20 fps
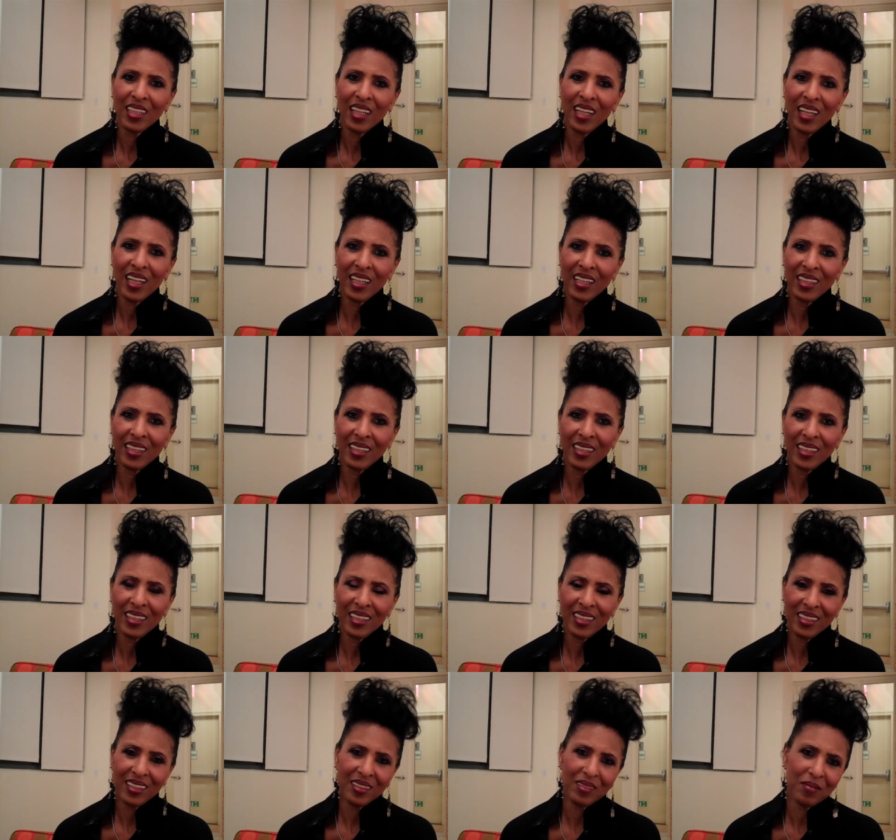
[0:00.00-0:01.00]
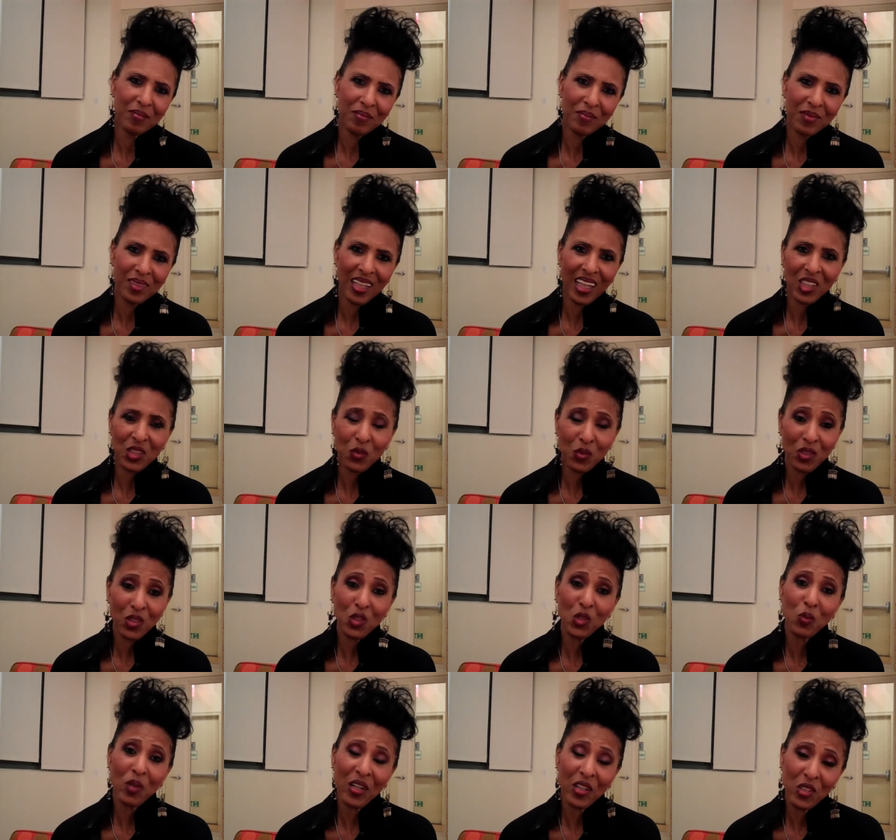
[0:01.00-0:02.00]
and that's what
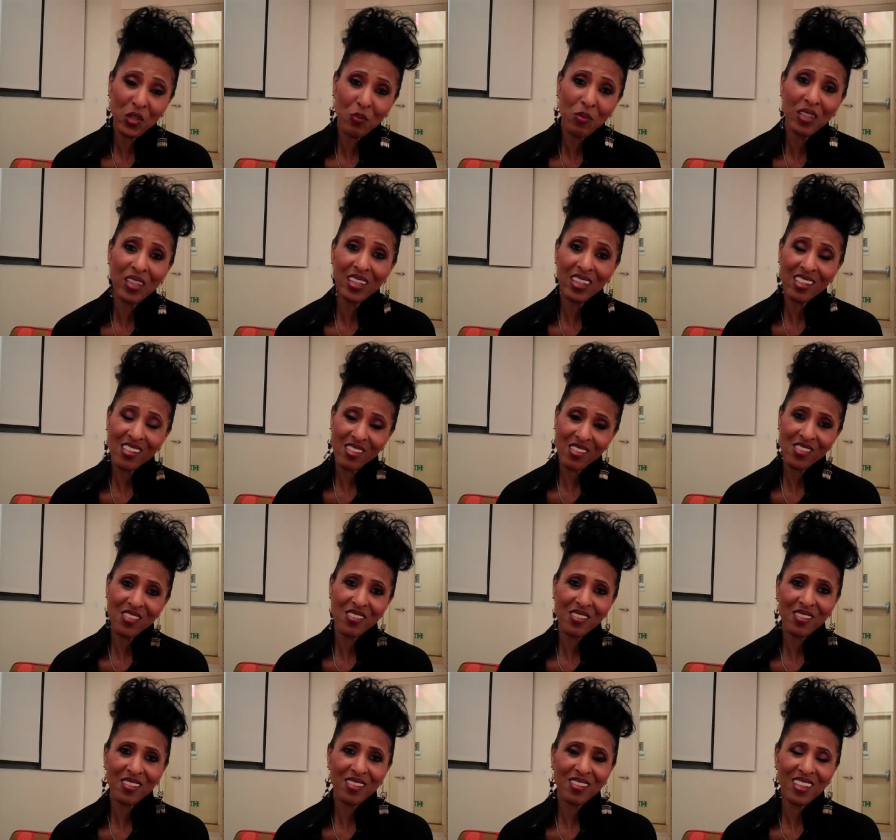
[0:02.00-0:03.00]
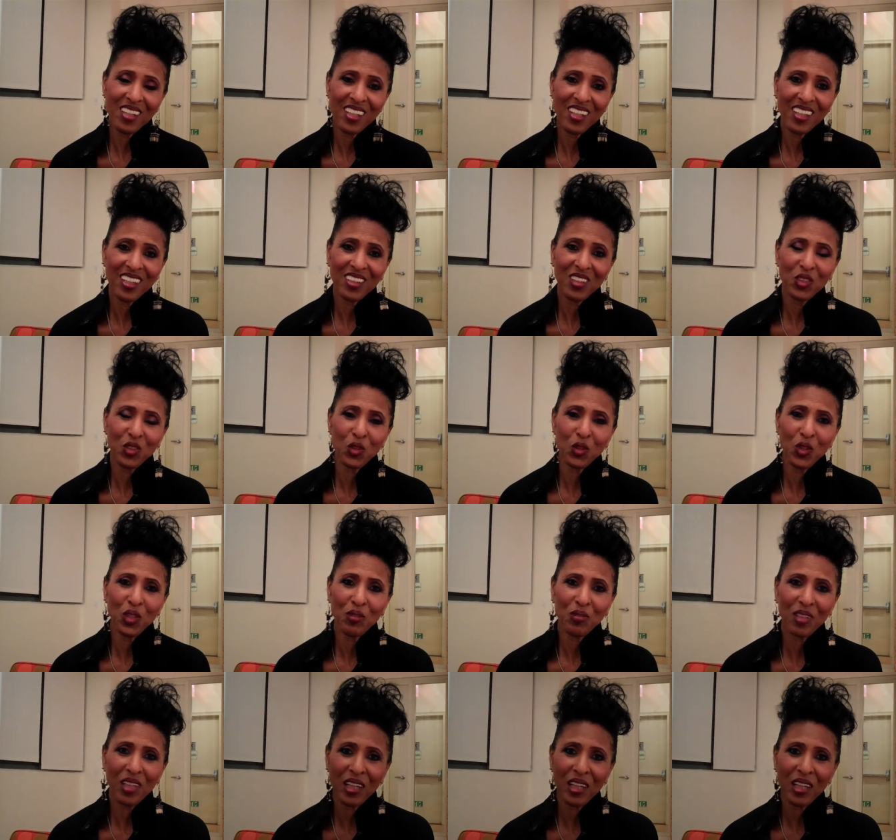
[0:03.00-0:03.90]
inspires me is uh, the joy of